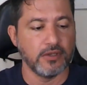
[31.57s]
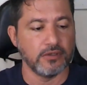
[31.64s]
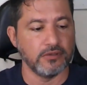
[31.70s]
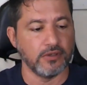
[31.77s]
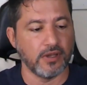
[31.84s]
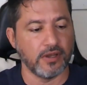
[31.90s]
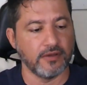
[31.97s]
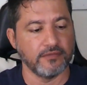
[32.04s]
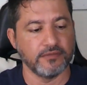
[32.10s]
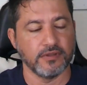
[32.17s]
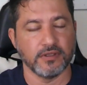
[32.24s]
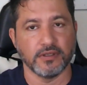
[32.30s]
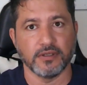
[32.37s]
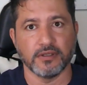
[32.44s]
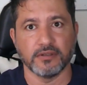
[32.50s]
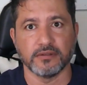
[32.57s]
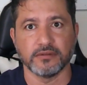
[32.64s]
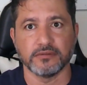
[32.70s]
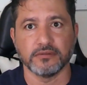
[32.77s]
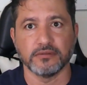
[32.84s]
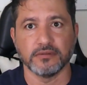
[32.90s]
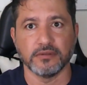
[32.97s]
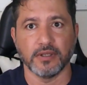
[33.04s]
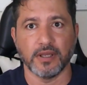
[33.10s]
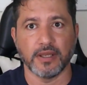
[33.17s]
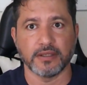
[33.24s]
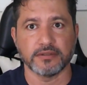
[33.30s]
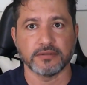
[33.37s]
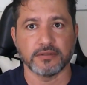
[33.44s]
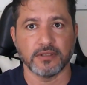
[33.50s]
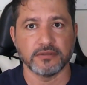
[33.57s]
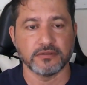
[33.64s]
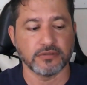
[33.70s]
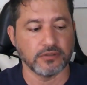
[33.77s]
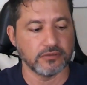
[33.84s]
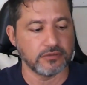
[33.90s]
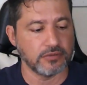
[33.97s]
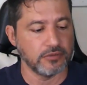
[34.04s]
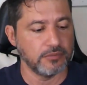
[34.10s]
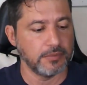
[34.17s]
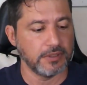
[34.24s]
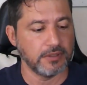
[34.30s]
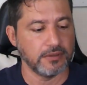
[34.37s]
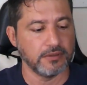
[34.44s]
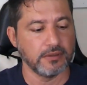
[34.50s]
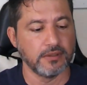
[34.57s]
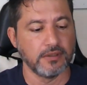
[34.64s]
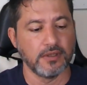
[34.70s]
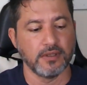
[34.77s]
You have the extension tubing,